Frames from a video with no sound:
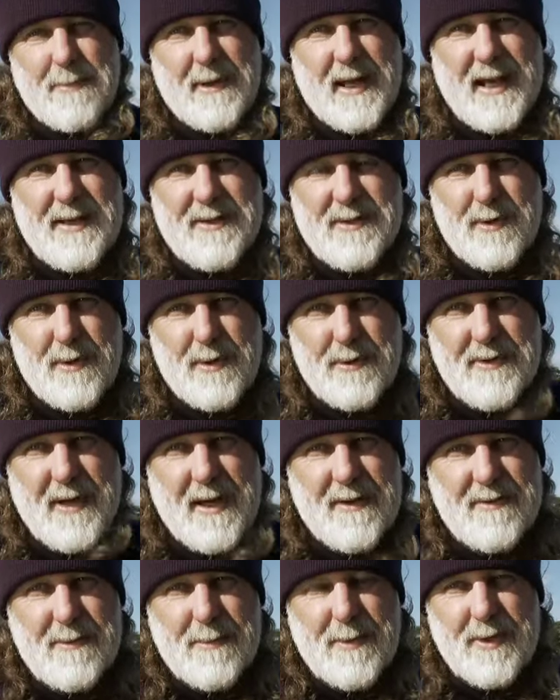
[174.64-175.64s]
place, and
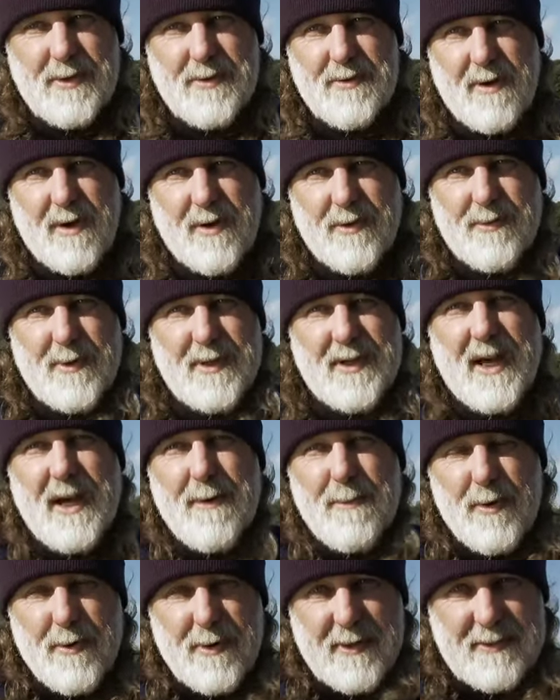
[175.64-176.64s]
also some controls where
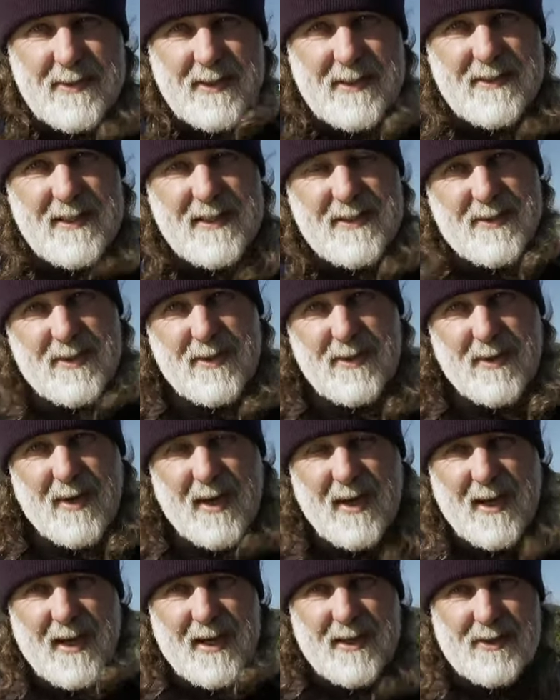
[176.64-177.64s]
no moorings exist
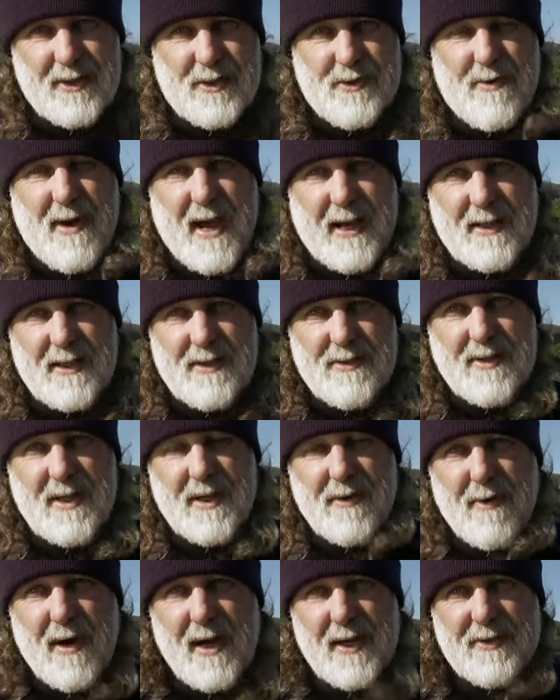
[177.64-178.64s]
to track this
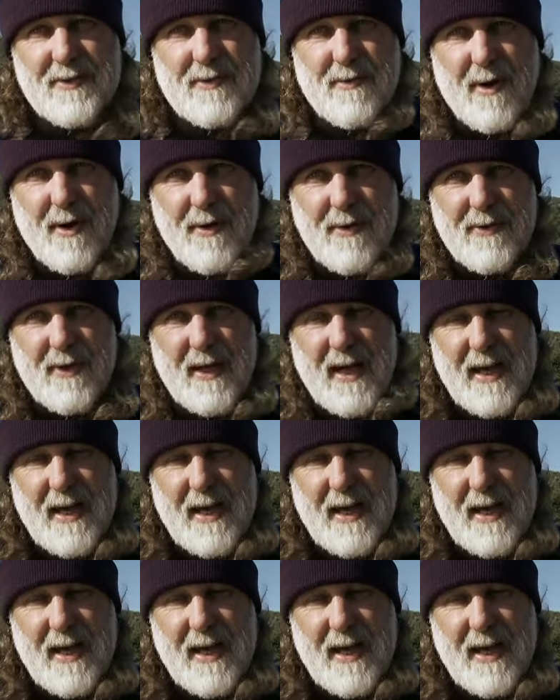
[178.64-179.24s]
seagrass growth